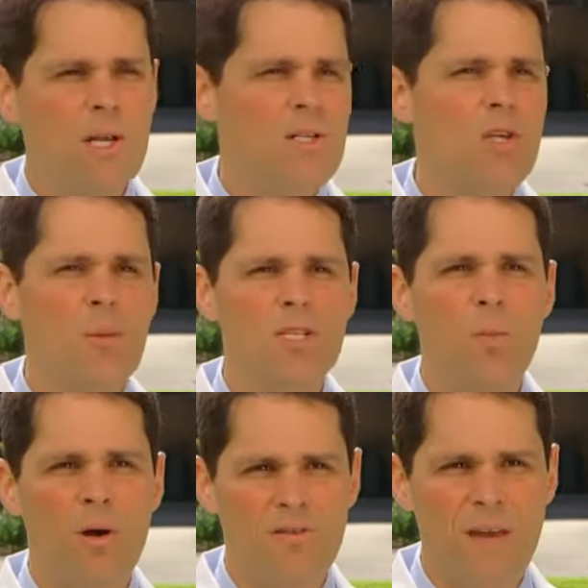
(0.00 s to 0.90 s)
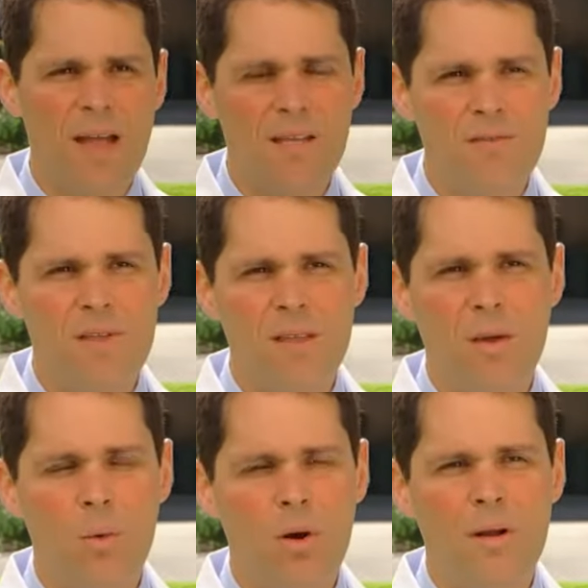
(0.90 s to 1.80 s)
so much more effective than they
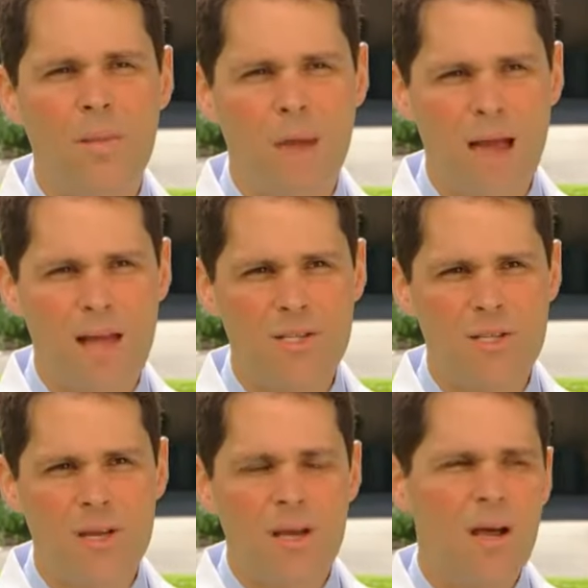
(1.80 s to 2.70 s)
were in the past.